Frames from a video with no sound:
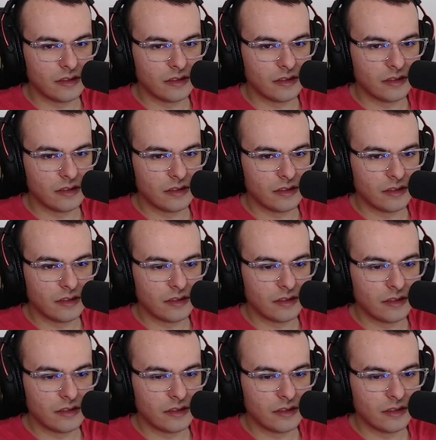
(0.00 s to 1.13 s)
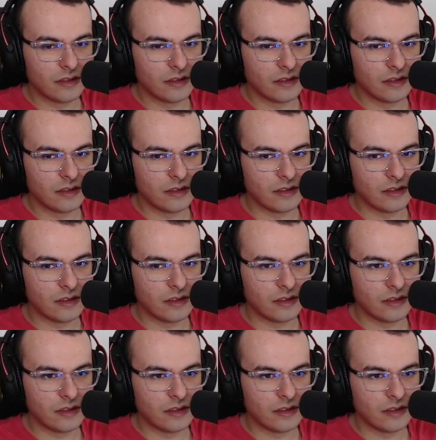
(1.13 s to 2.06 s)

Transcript: (silent)